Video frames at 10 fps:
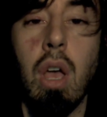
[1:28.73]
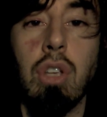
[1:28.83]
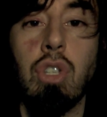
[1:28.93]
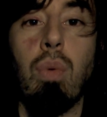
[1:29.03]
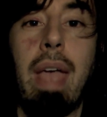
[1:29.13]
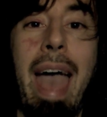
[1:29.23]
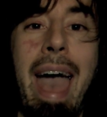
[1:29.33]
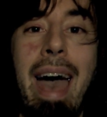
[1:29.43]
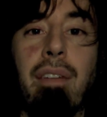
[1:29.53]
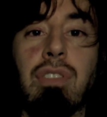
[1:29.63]
So we
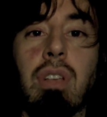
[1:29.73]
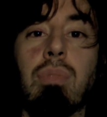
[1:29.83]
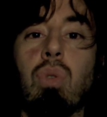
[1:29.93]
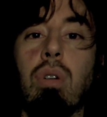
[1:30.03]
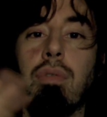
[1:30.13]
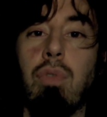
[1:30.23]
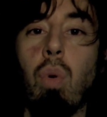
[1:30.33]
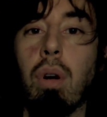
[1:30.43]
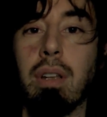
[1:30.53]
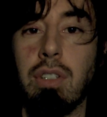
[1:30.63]
have some sort of
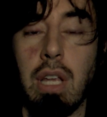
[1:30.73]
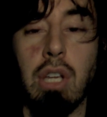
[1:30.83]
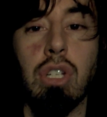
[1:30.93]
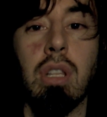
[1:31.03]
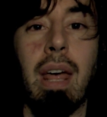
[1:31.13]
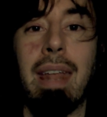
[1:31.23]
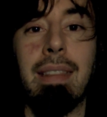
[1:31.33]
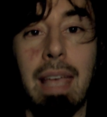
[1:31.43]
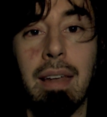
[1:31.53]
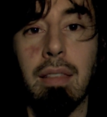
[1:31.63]
organization that at
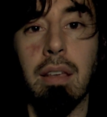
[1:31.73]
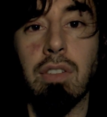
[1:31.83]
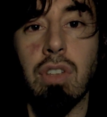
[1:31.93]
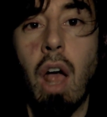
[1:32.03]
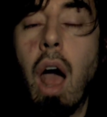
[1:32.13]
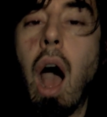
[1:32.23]
the end of this,